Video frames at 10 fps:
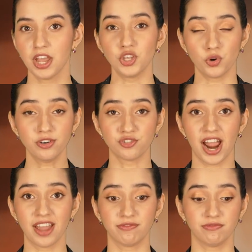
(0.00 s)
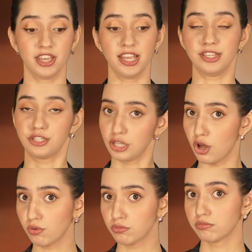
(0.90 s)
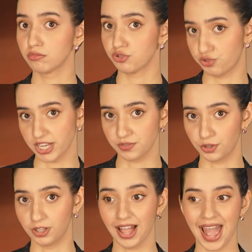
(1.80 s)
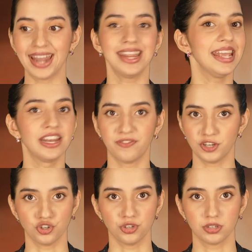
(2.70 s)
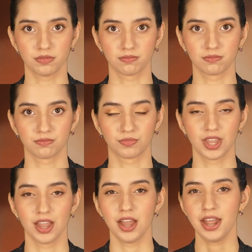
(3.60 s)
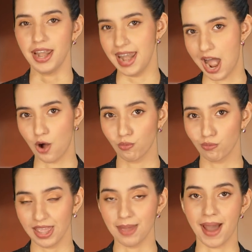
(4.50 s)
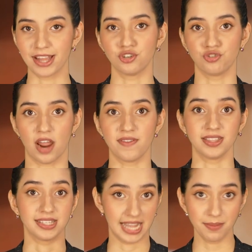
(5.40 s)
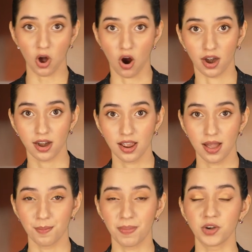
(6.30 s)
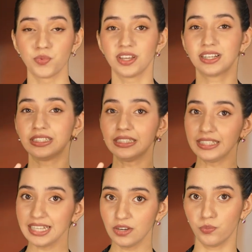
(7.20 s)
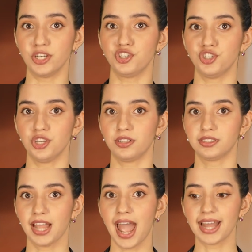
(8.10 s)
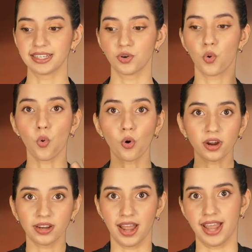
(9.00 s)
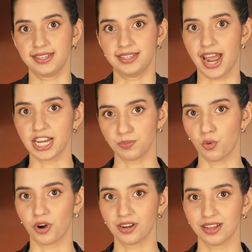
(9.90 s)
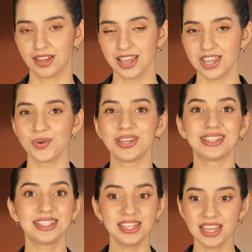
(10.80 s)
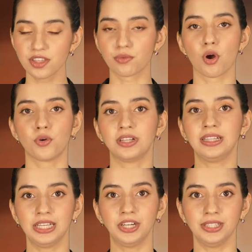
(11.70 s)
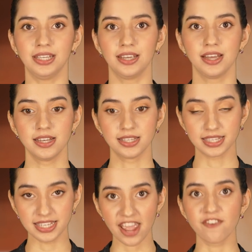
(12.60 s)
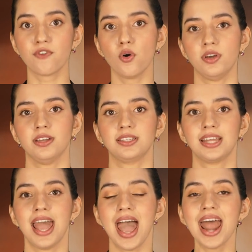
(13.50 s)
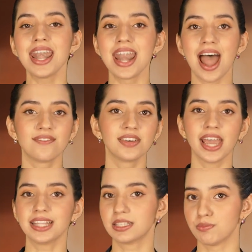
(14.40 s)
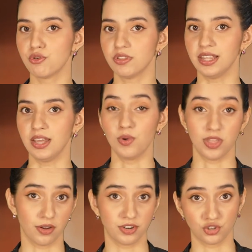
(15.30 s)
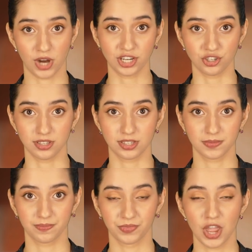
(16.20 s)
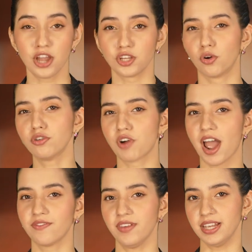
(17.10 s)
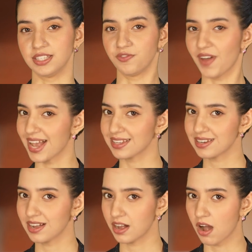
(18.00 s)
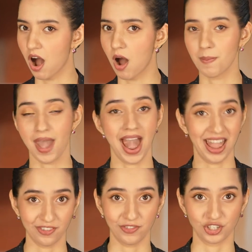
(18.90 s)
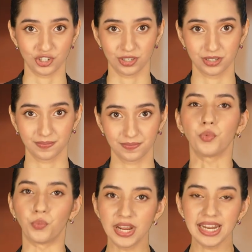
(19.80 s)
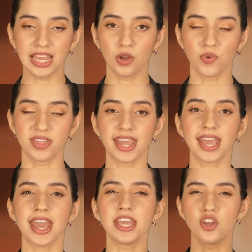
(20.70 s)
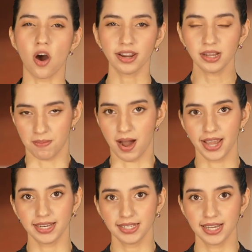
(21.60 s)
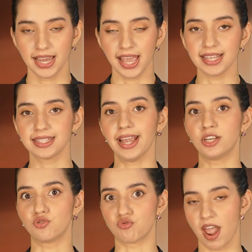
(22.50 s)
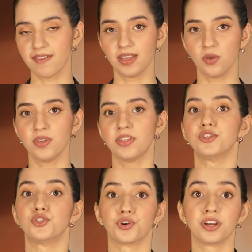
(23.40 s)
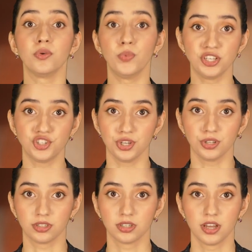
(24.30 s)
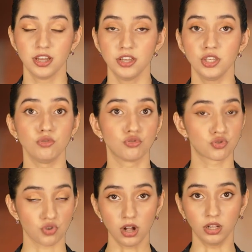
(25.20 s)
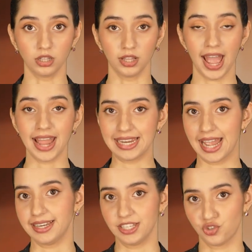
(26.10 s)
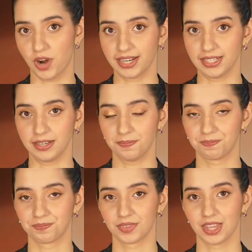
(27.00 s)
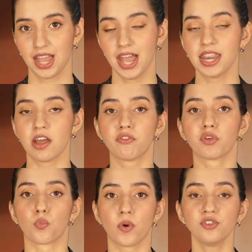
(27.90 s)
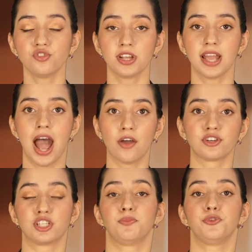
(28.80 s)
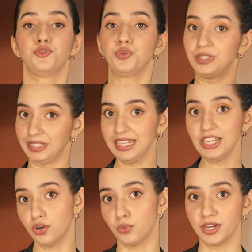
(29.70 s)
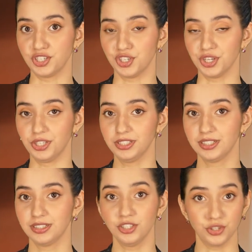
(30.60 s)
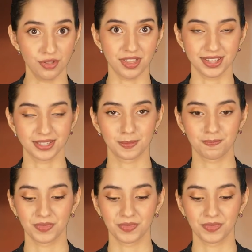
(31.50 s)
Your drive is slow, stressful, and inefficient. Now, imagine driving the same car, but with a clean windshield and an organized dashboard. You can see the road clearly, stay focused, and navigate smoothly without distractions. Your drive is fast, calm, and efficient. Reading with a chaotic mind is like driving with a dirty windshield. You struggle and get distracted. Now, if you're wondering how you're supposed to clean your windshield, do this.